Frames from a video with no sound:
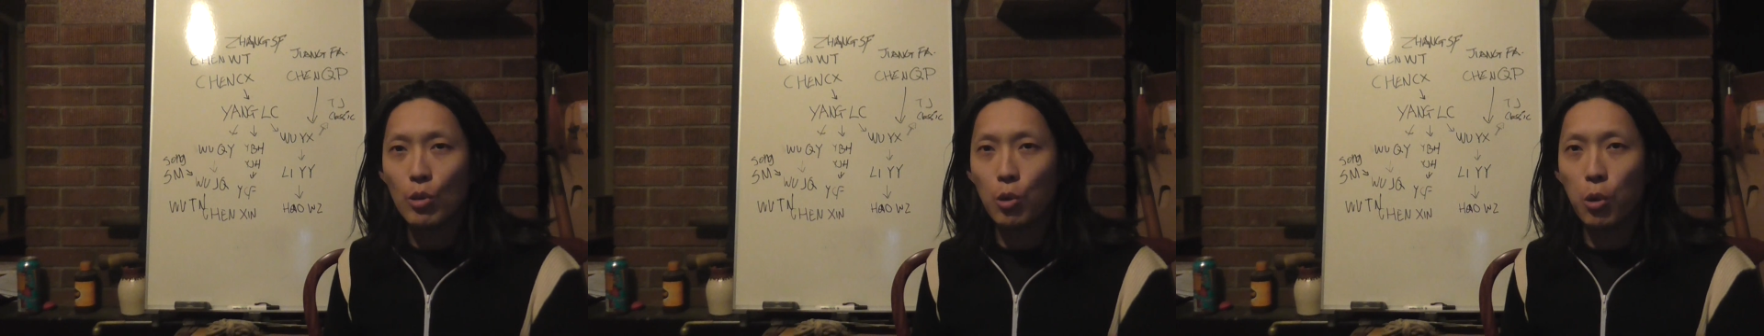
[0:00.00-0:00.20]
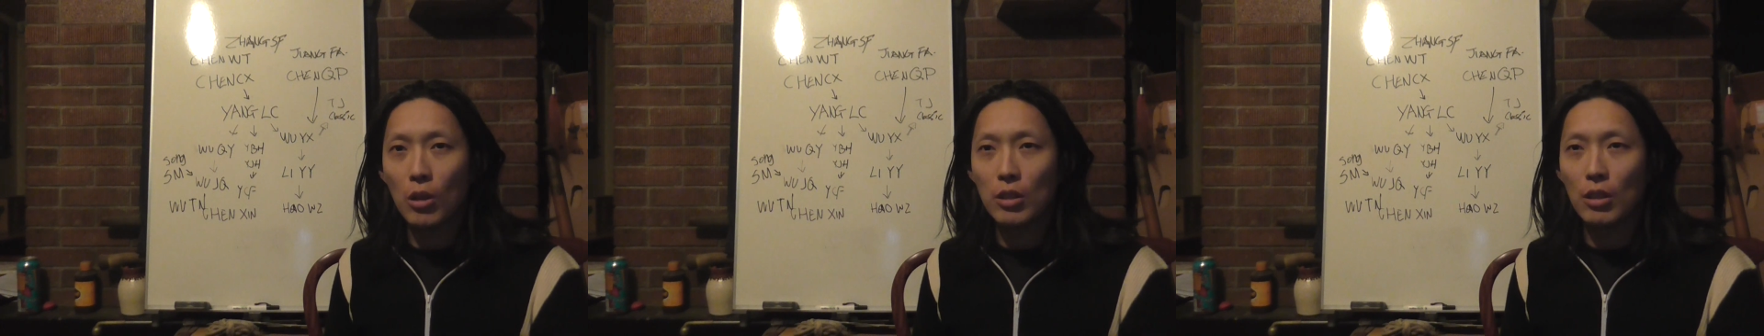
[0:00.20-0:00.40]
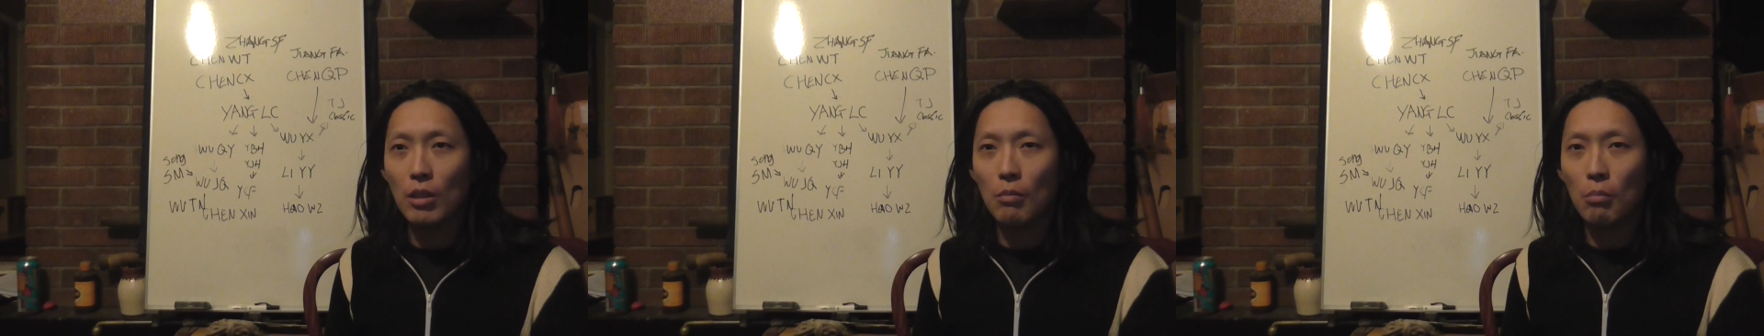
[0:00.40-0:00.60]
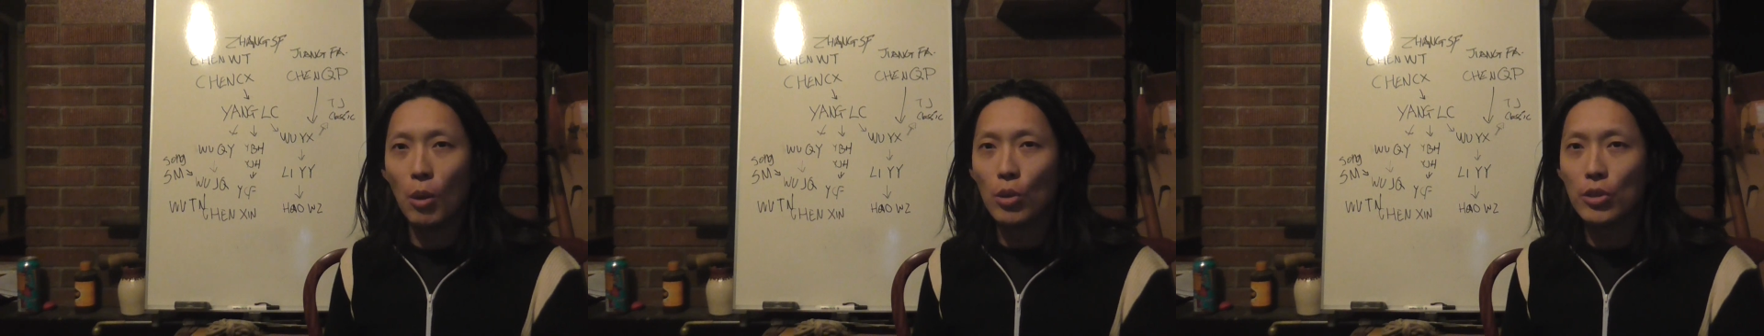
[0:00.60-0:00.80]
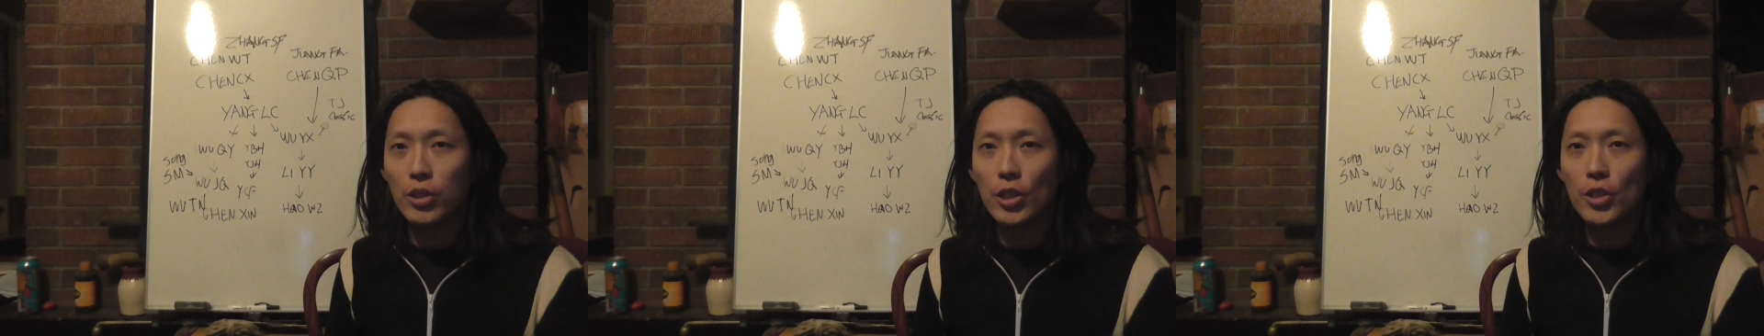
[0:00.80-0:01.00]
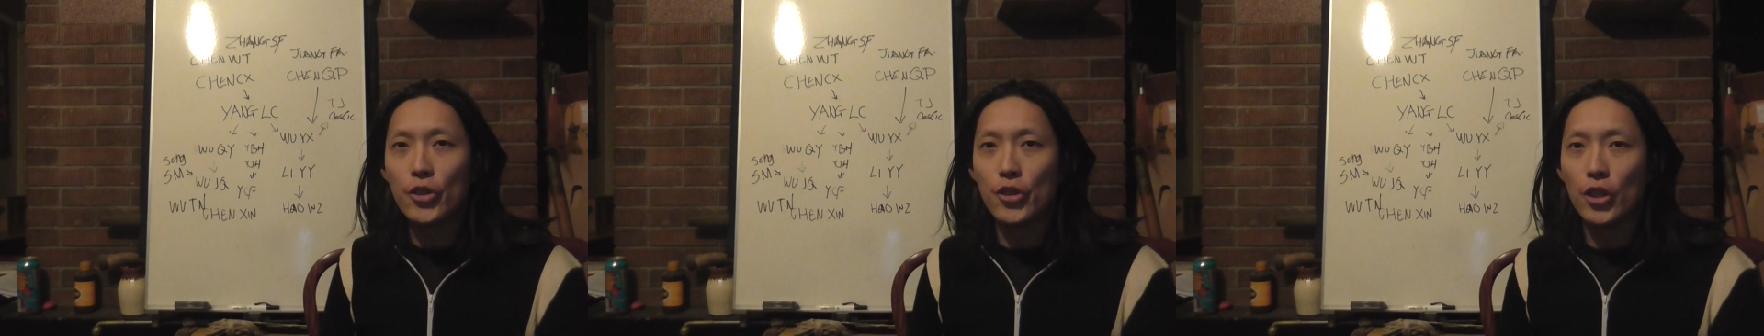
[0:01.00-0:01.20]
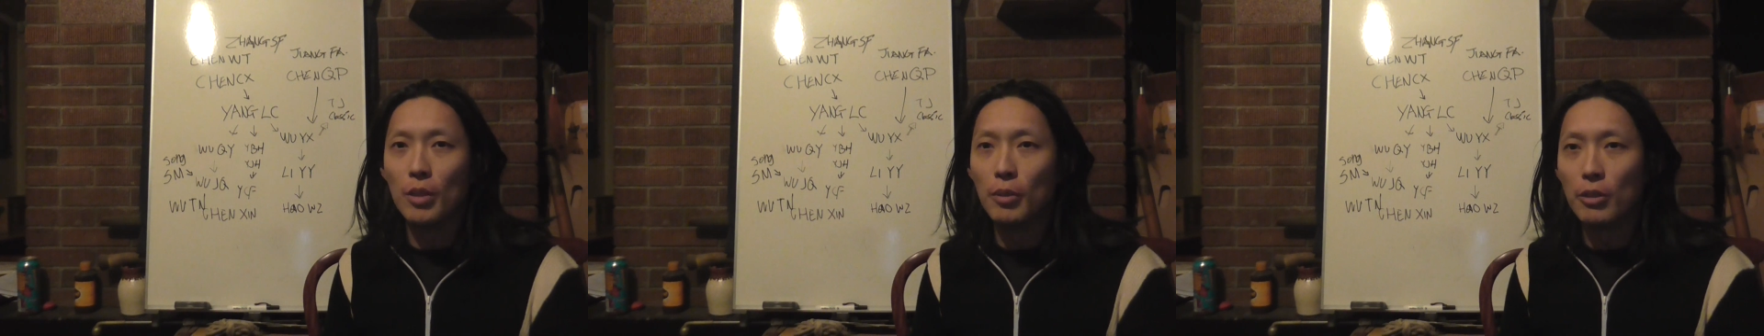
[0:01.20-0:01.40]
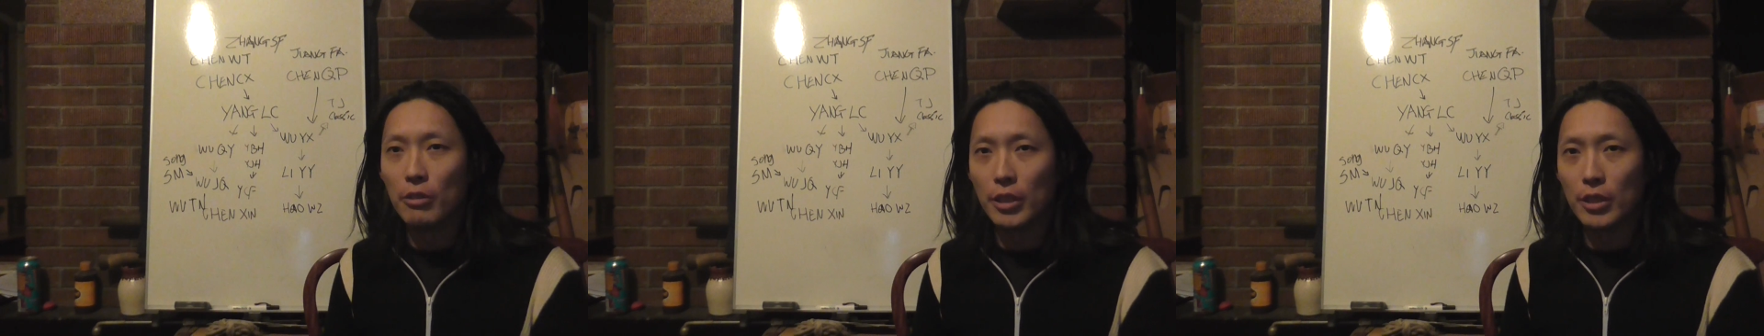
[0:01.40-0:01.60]
talked mostly
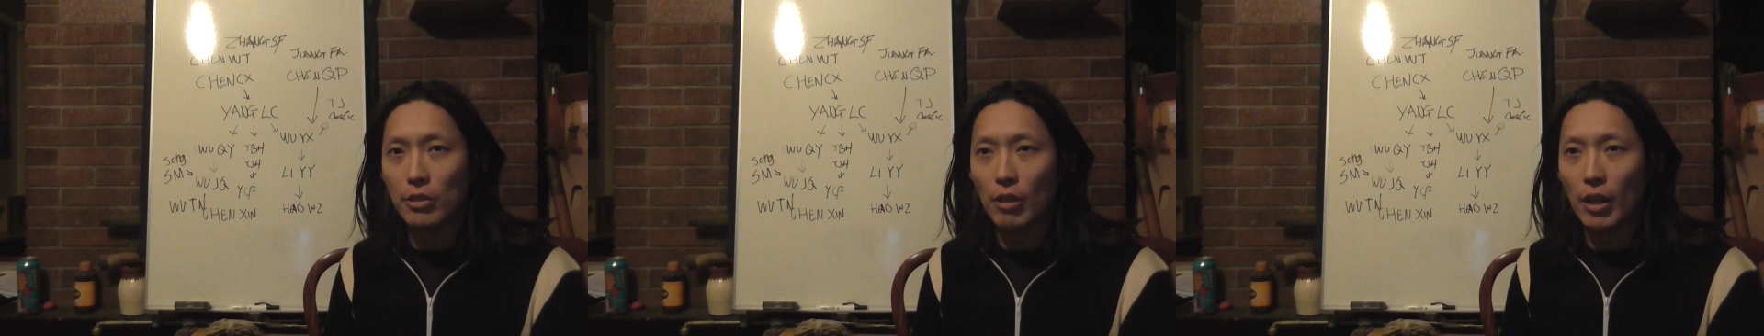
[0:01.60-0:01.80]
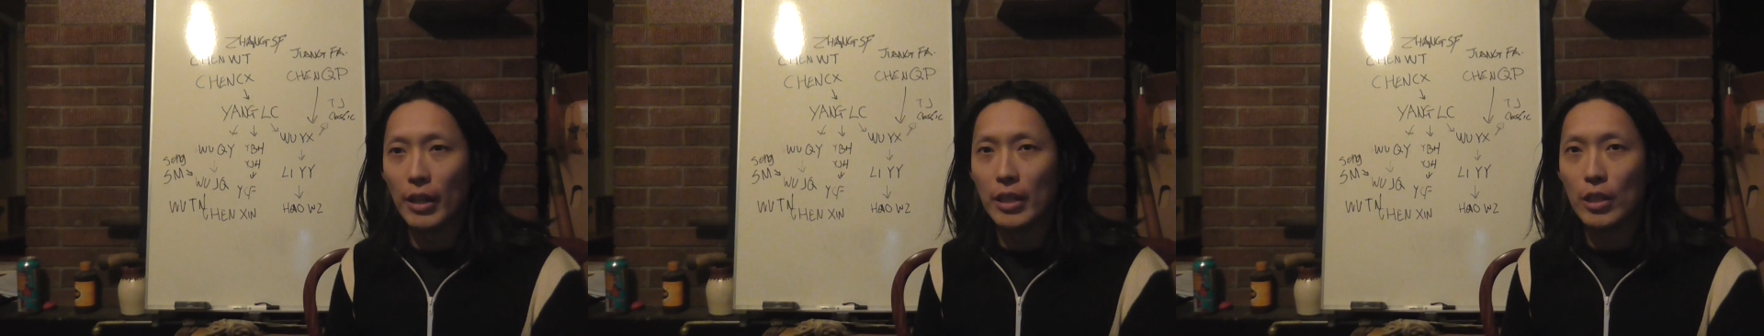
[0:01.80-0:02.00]
gibberish, right?